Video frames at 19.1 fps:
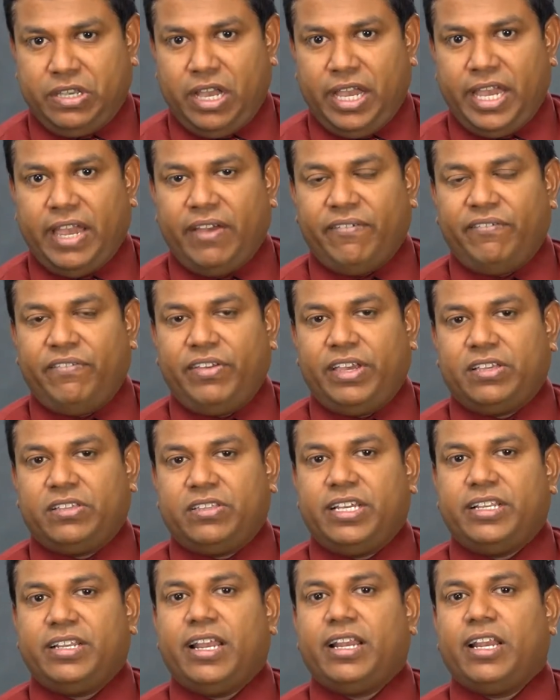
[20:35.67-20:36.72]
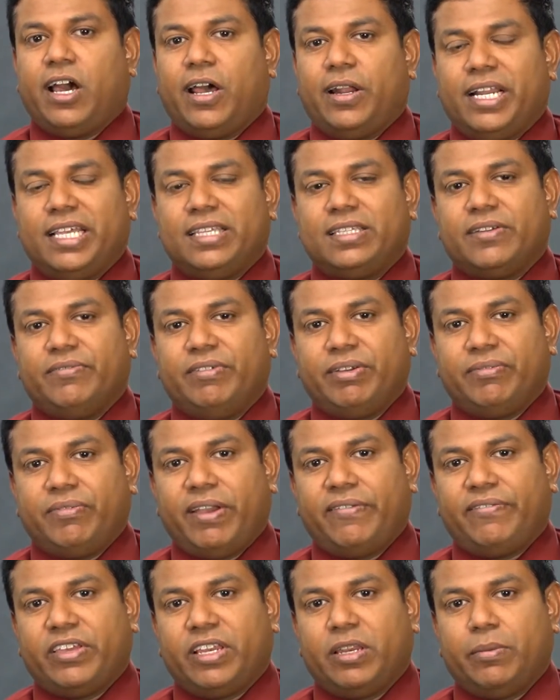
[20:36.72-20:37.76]
I have fixed it at
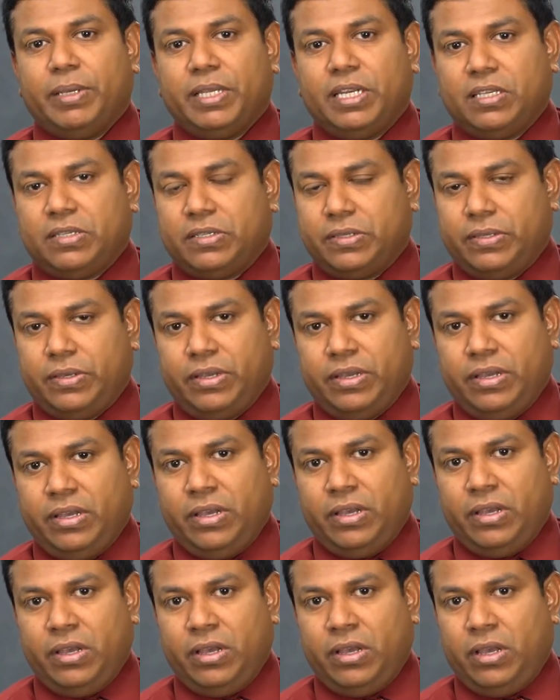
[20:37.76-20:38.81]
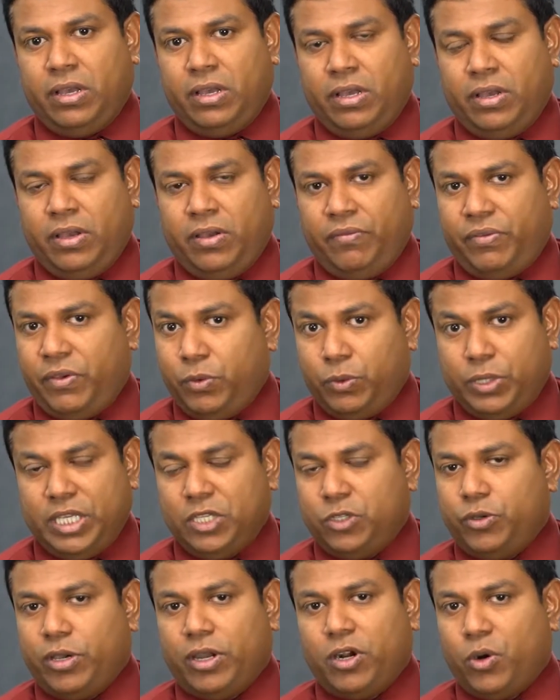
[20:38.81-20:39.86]
175 centimeters. Few things
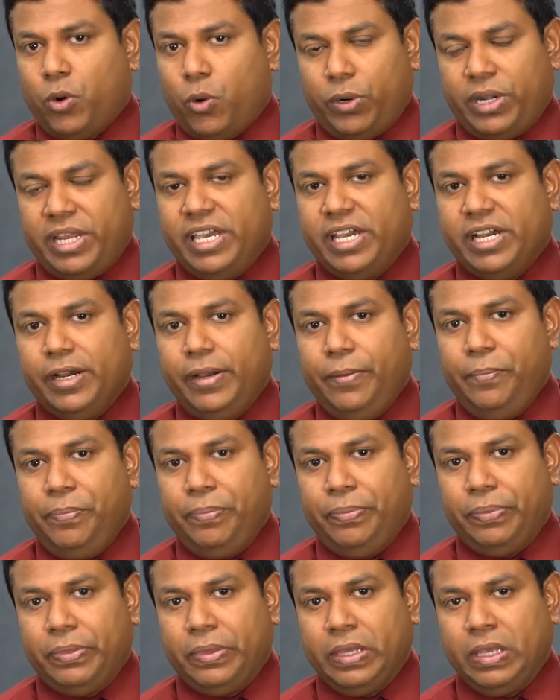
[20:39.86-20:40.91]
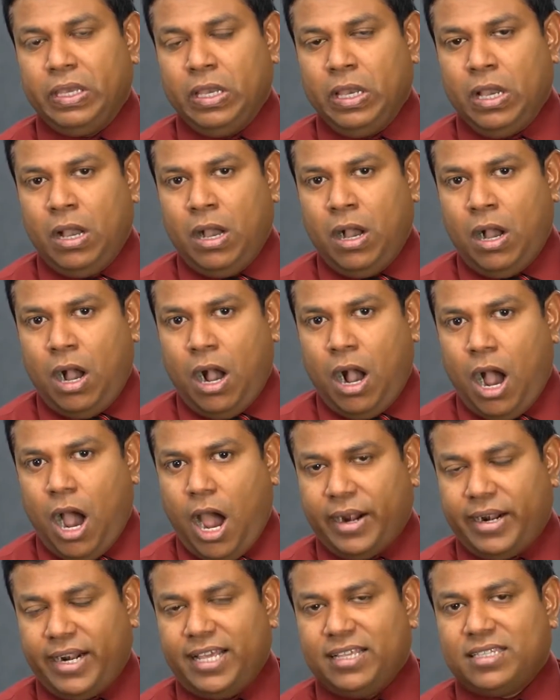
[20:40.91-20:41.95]
you have to note here.
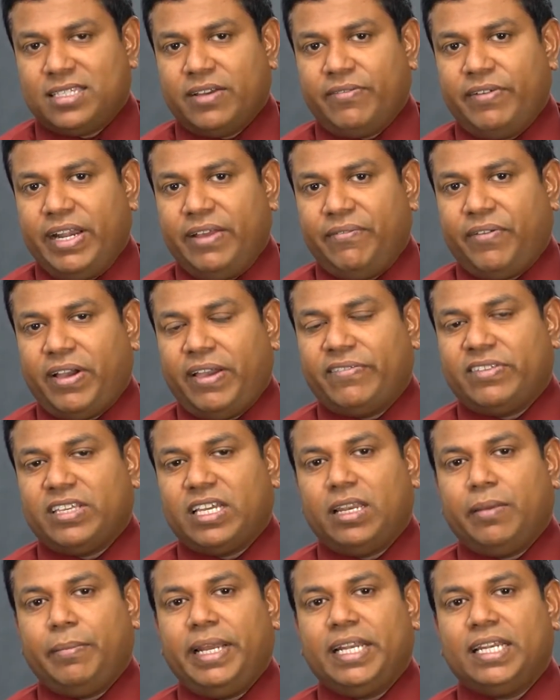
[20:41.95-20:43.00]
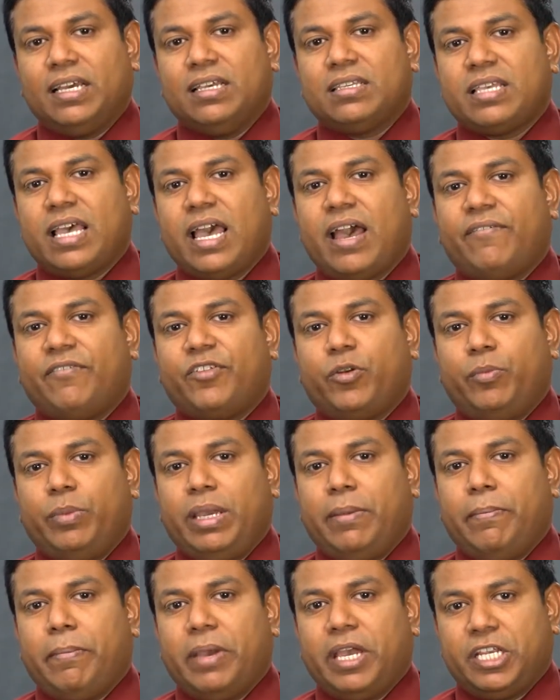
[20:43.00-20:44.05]
175 centimeters have to be
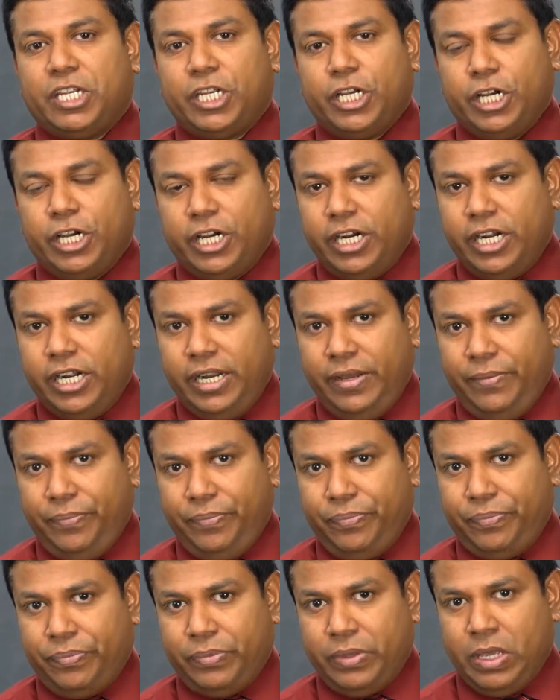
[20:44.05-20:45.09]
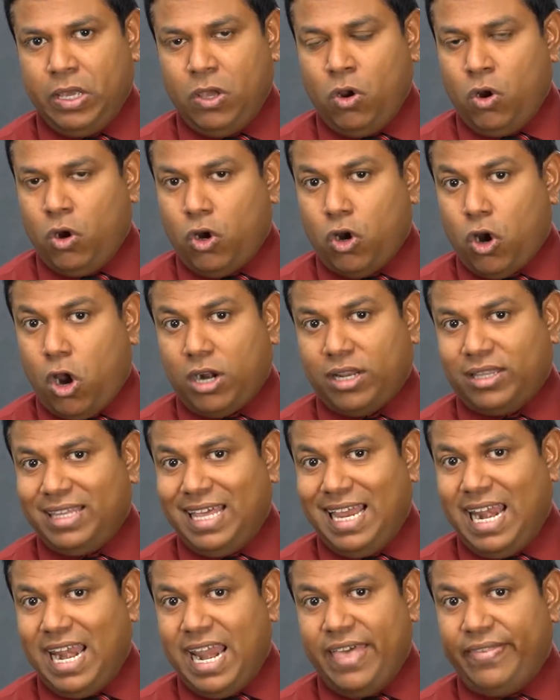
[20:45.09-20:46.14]
measured, not the
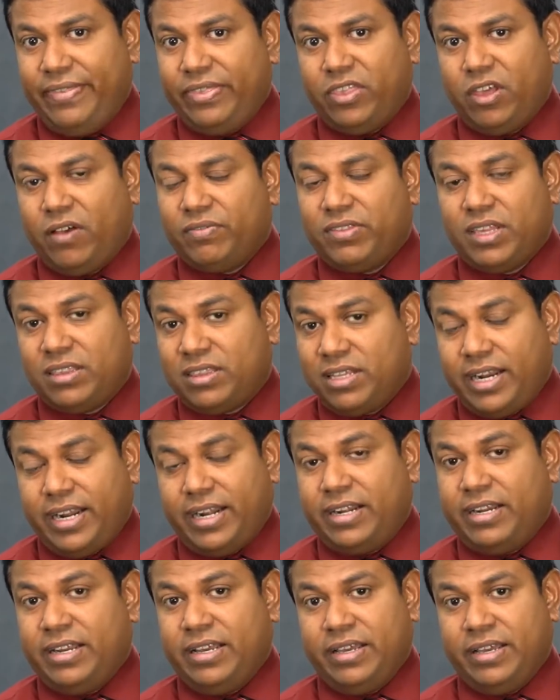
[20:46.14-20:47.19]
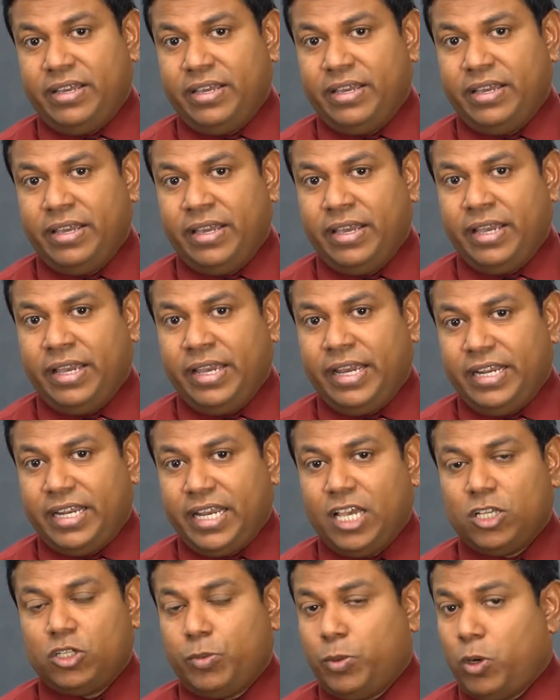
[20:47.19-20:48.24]
length of the thread. It
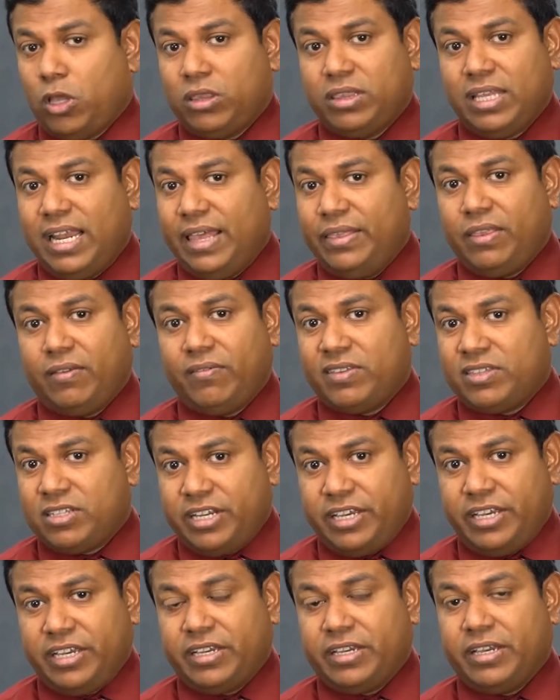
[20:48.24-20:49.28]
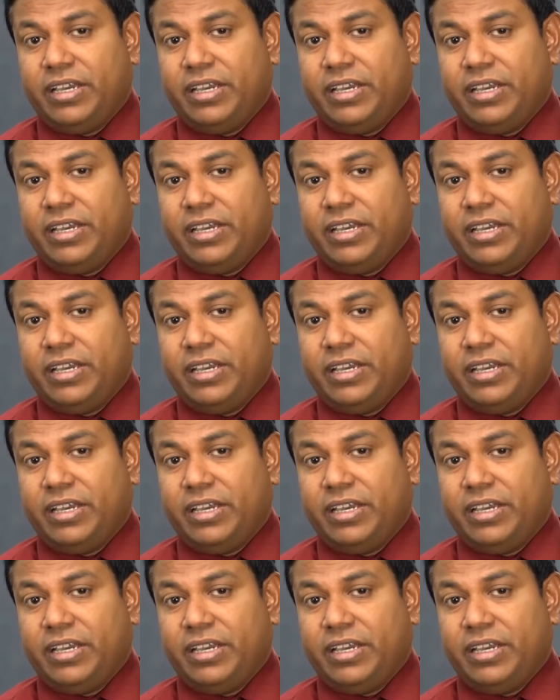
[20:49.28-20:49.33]
has to be not the length of the string.